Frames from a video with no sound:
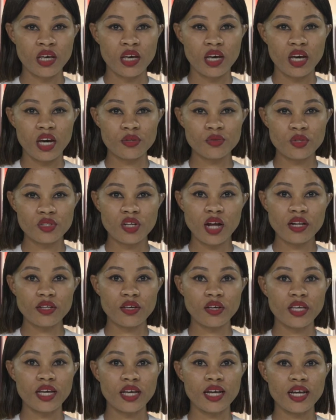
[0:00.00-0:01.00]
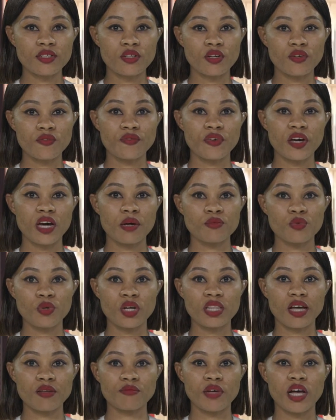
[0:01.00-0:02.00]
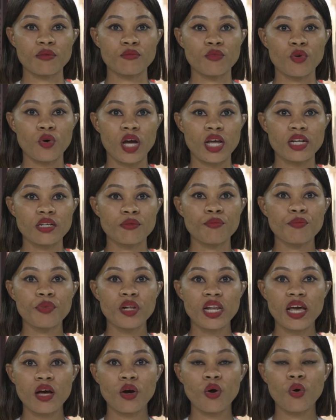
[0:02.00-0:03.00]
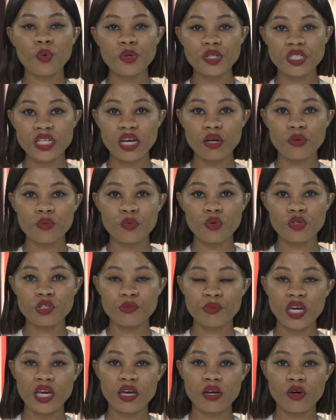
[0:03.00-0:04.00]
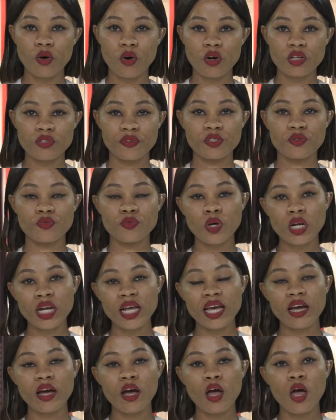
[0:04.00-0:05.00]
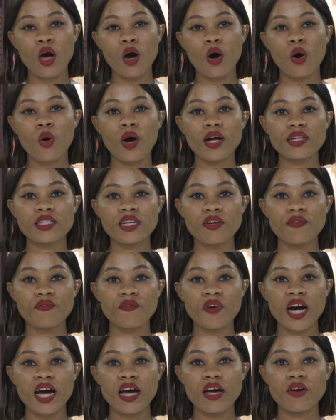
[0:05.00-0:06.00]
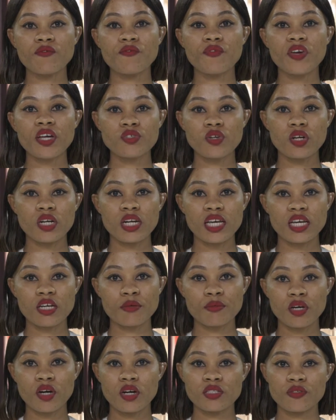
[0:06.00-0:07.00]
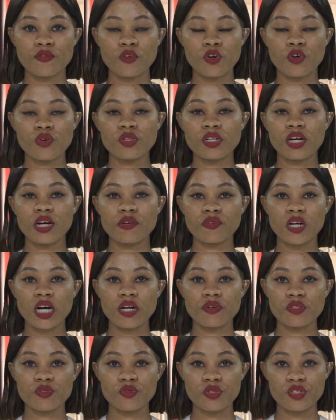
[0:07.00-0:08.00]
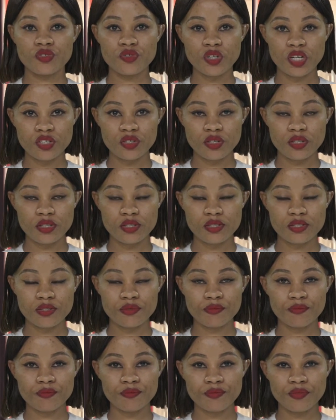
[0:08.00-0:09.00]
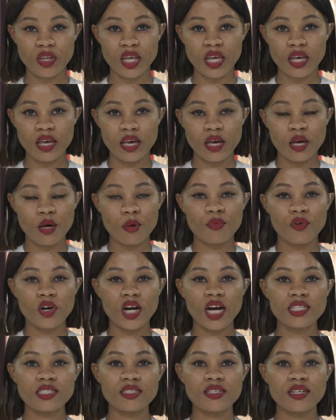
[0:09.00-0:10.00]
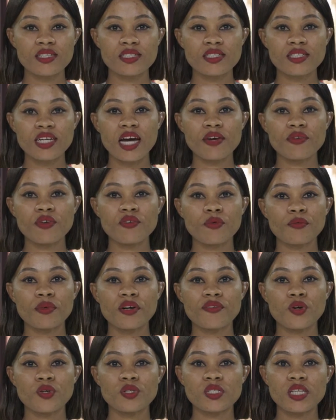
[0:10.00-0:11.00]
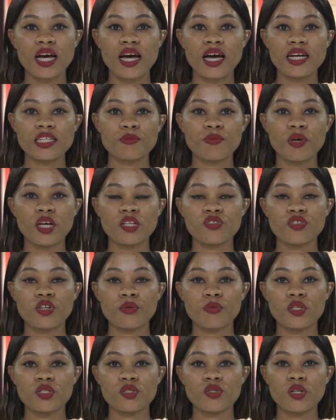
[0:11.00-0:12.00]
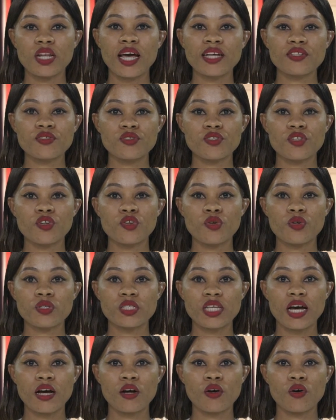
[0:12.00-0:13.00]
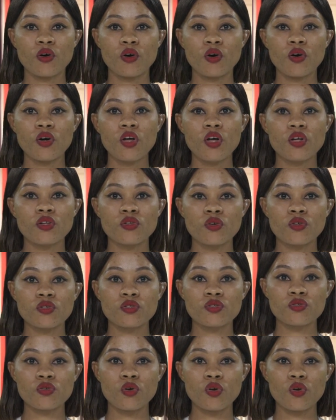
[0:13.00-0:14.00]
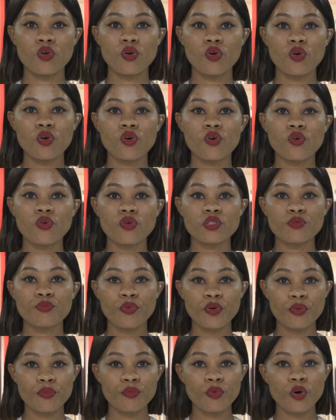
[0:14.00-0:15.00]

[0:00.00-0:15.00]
It was not yet confirmed whether Gbagbo and Blé Guadé would be in court for the ruling or attend via video link because of coronavirus restrictions. President Cyril Ramaphosa has paid tribute to legendary news anchor Noksolo Grootboom,